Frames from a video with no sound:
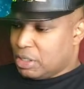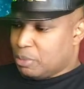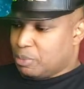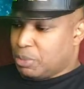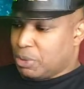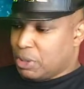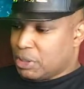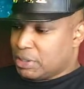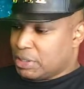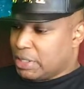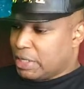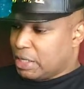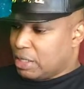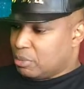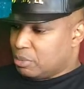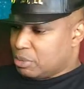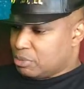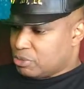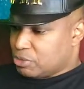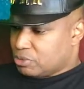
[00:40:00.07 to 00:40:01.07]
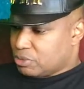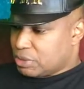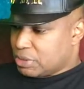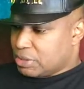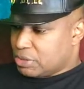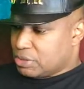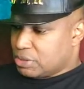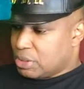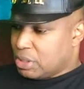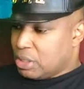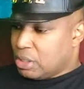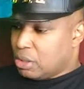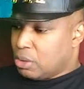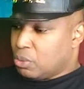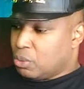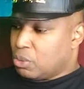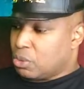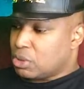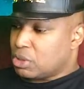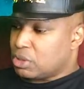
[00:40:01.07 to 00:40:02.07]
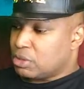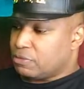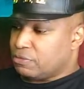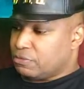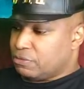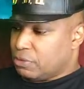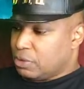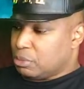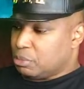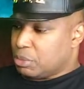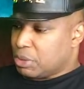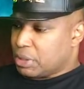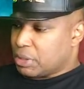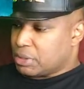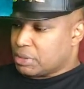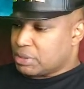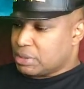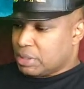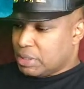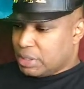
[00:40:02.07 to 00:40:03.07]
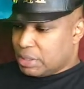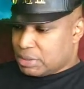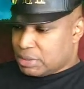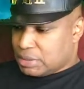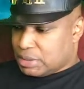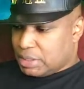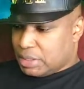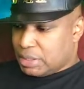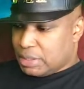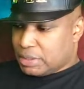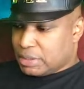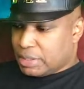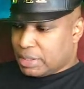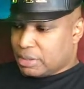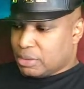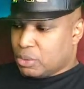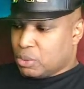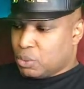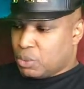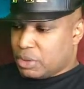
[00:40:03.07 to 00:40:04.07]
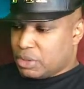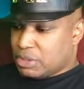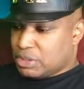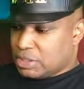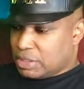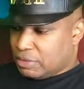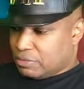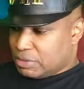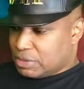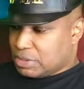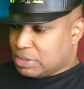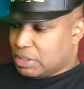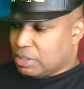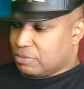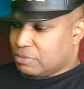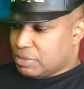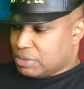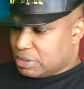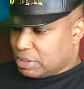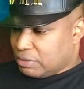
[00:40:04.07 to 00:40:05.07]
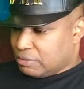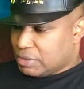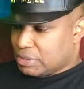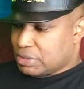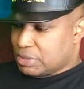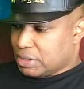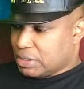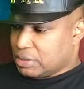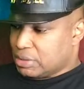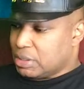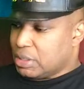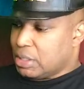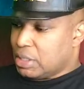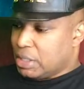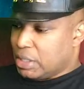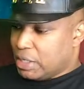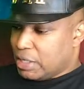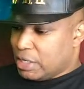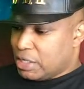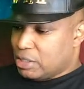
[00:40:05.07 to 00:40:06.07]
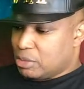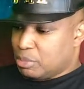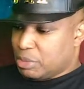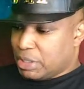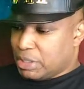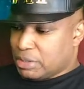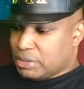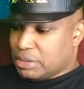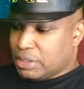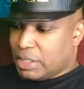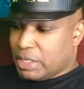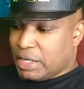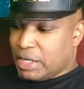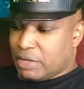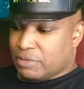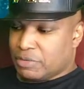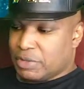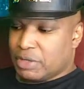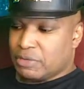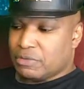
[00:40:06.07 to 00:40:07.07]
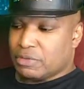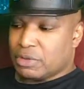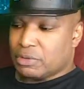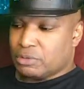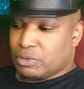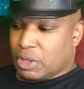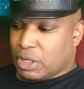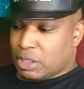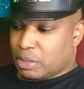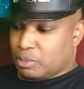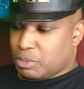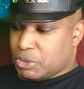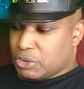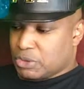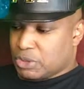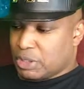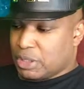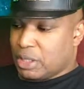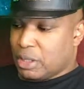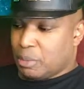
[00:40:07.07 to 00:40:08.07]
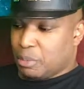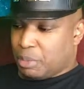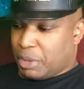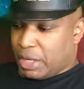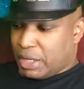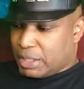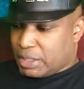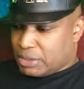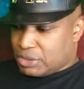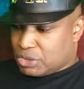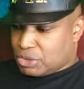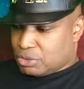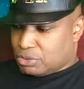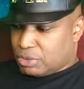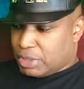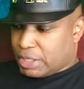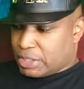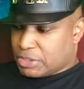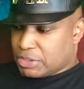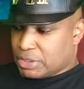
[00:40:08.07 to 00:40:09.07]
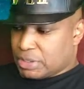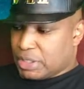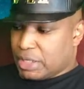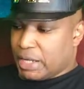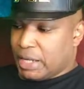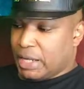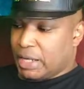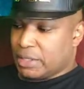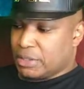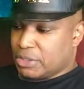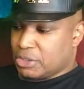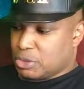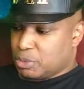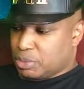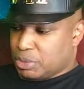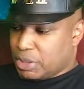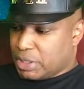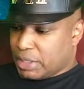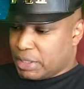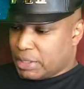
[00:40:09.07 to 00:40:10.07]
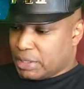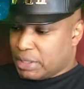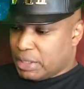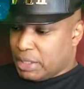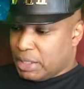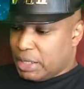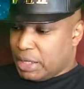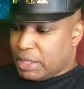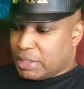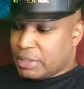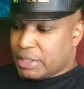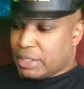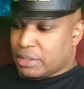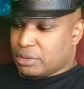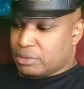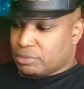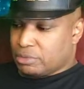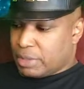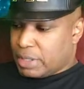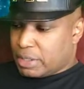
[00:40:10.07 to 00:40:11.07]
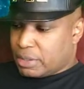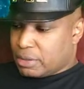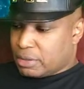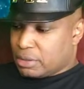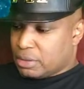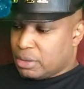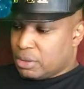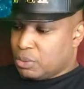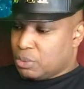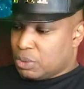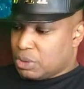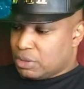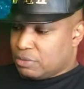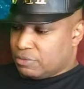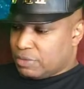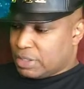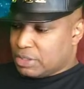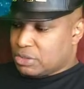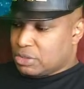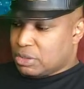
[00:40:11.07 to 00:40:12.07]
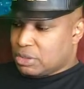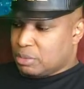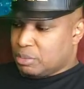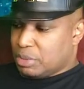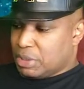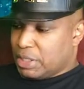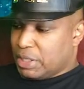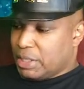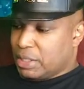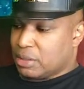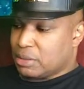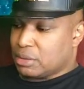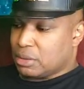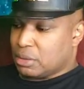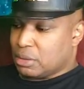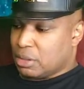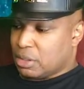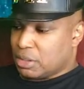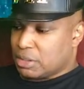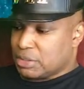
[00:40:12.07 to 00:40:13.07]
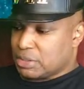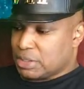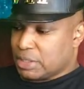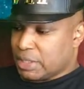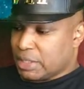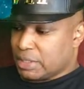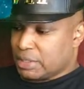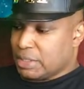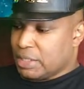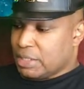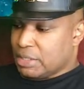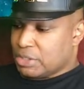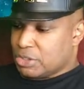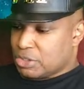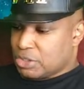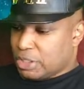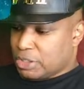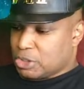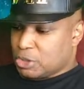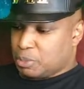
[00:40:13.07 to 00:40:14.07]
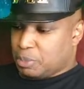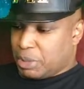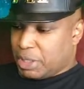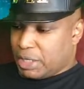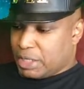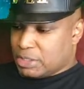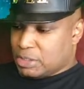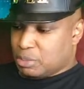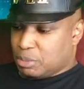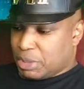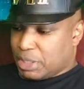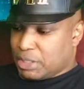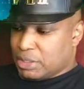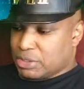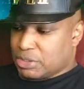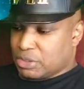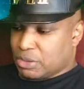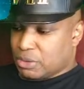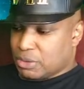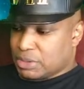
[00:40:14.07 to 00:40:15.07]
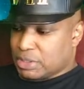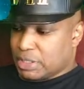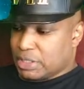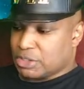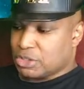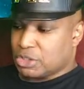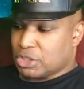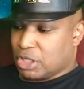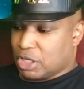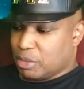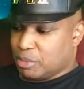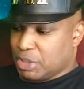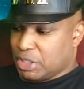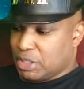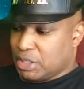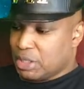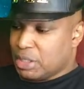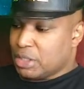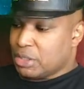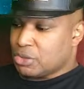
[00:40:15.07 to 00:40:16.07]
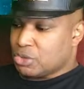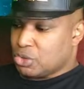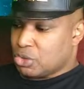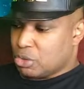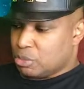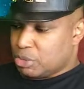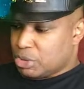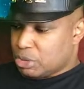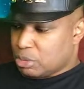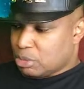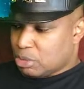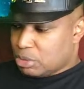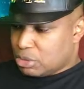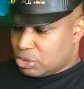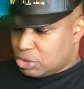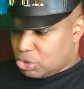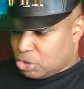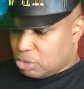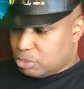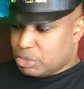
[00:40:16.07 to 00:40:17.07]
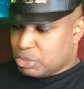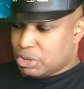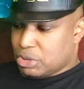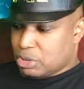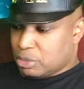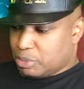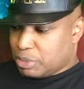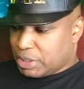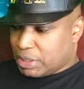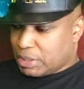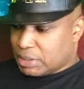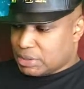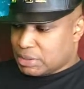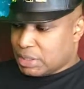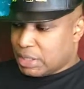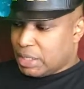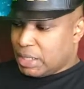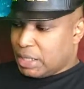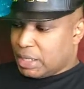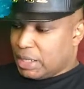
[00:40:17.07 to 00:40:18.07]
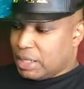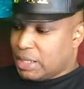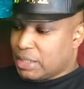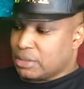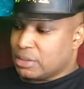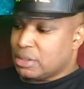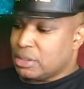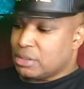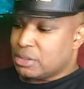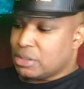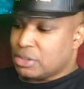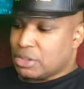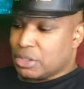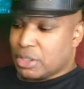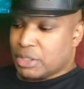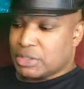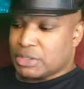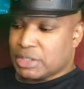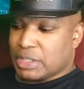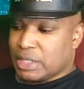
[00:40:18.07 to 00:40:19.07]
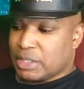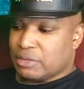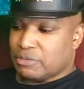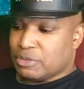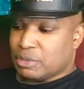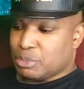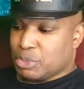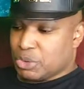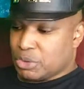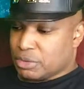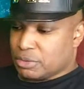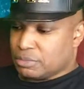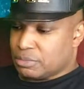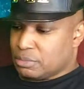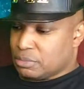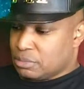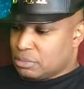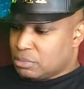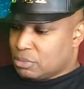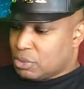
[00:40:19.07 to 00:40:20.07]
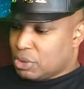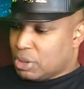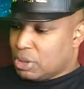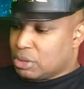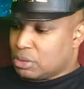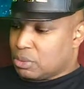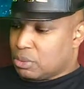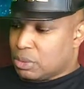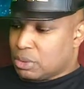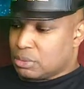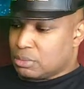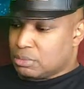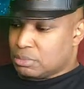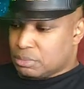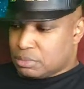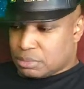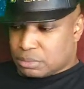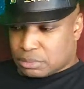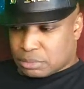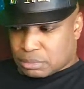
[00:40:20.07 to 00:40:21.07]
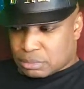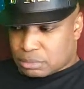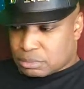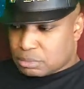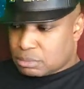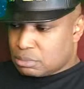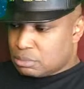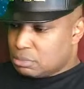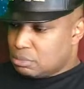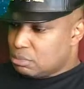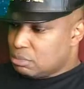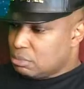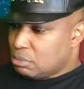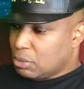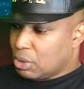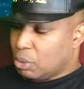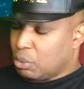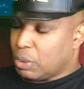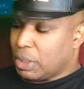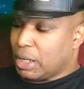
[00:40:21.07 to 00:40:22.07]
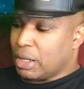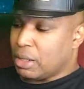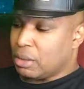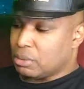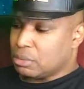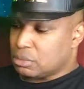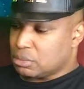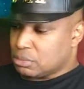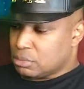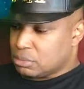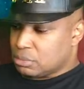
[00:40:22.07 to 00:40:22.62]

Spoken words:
upon the album's release, awarding full marks and stating that with Seventh Son of a Seventh Son, Iron Maiden have given rock music back its direction and its pride, and that the record will eventually be hailed alongside such past milestones as Tommy, Tubular Bells, and The Dark Side of the Moon. Unquote. Wow.